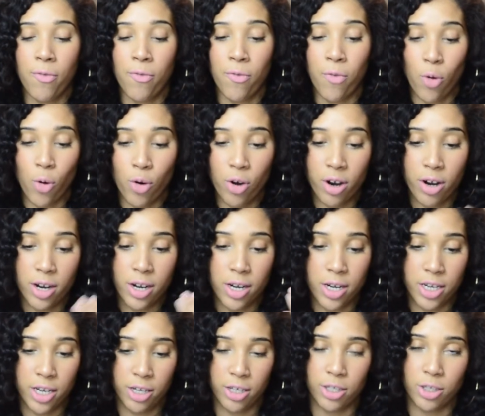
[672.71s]
4
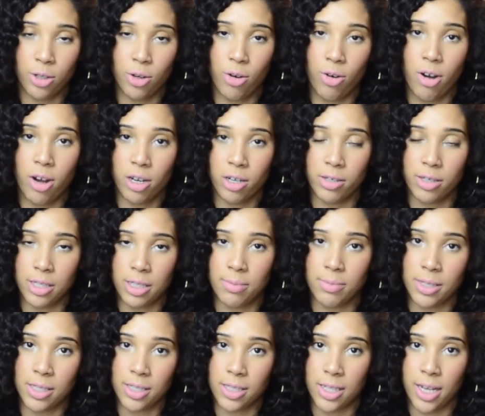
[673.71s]
years ago on
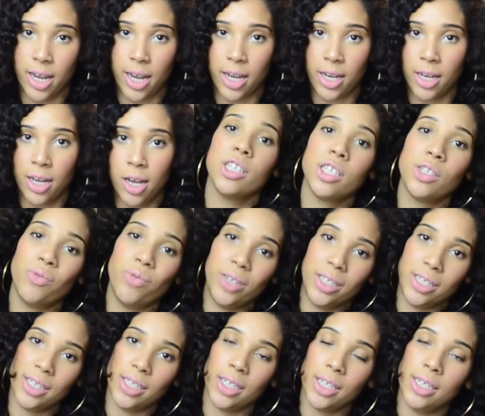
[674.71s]
Christmas Day. Just
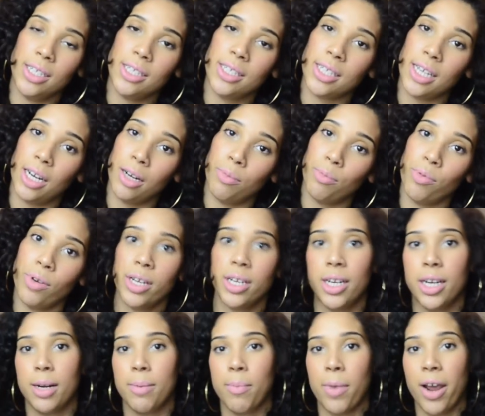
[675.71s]
recently
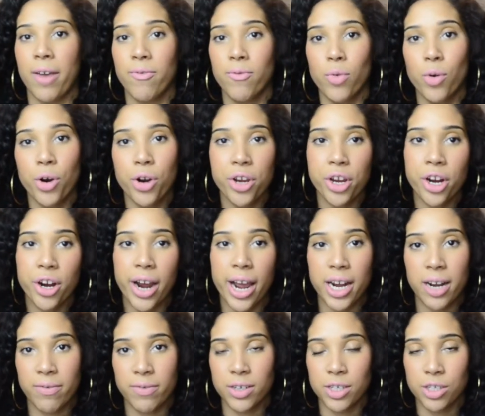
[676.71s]
celebrated my 4-year
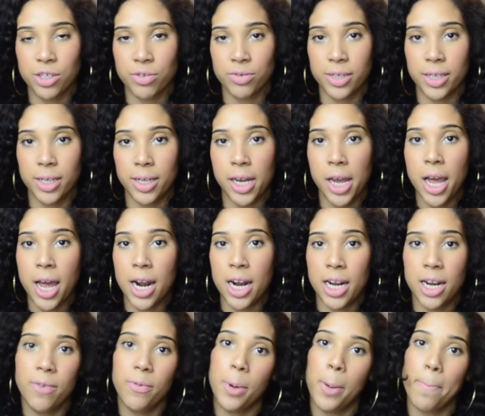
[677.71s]
anniversary
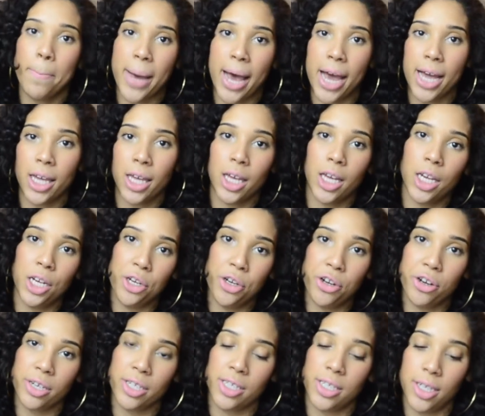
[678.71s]
living back in New
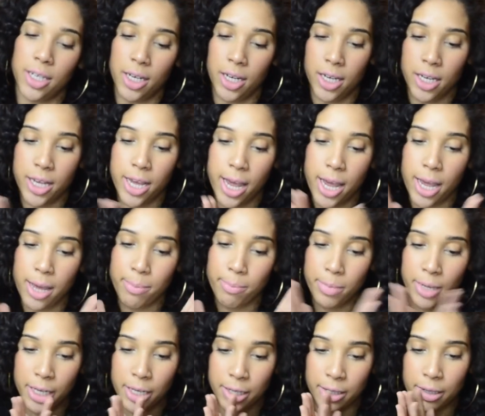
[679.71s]
York City. Yay
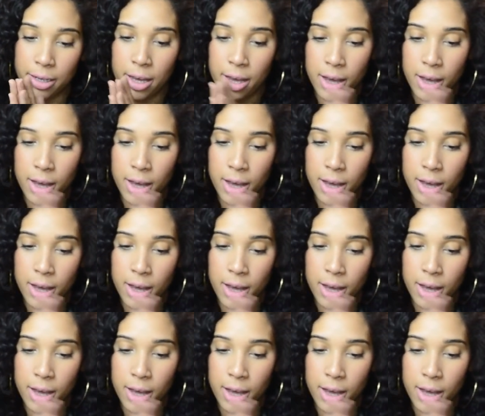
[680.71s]
me.